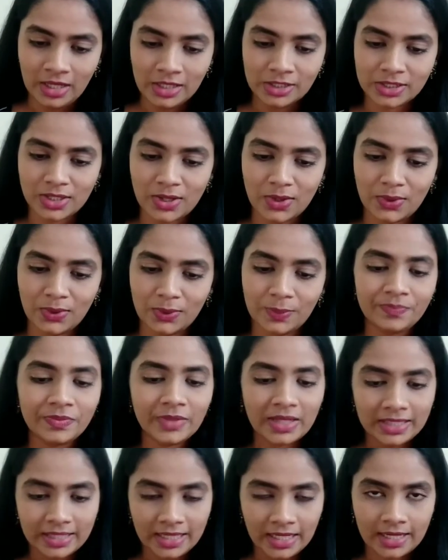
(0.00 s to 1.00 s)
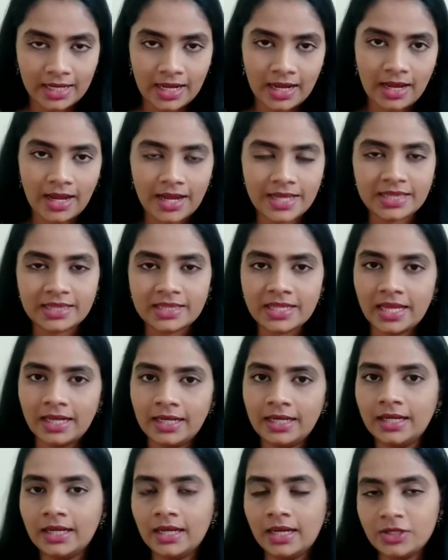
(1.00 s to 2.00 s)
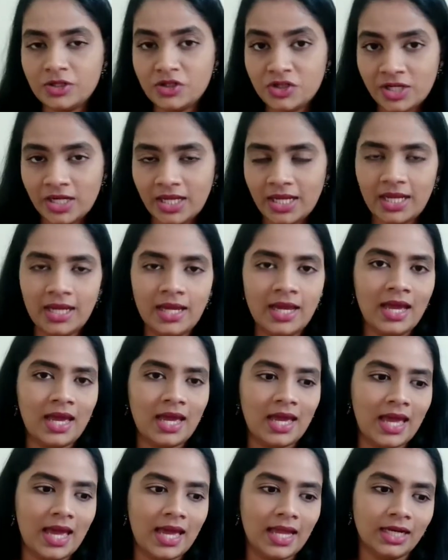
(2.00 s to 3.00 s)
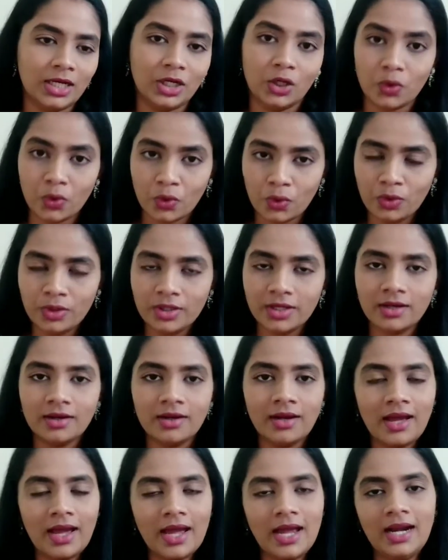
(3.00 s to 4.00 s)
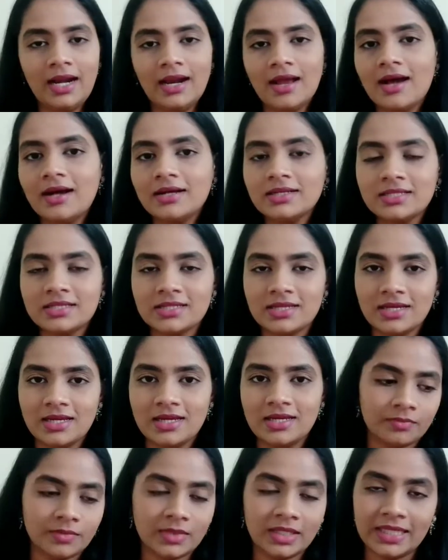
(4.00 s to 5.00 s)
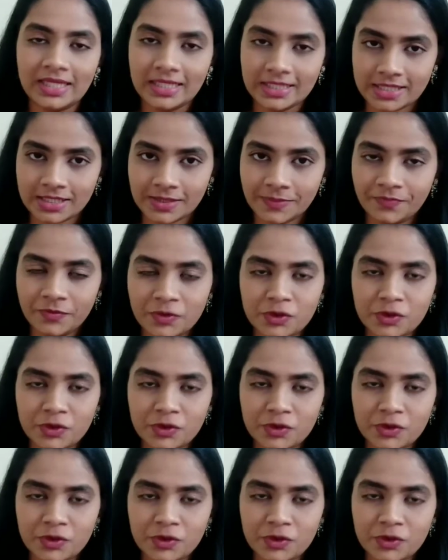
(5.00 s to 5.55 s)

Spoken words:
So Nina and then Jay and Hood, and last is Kit.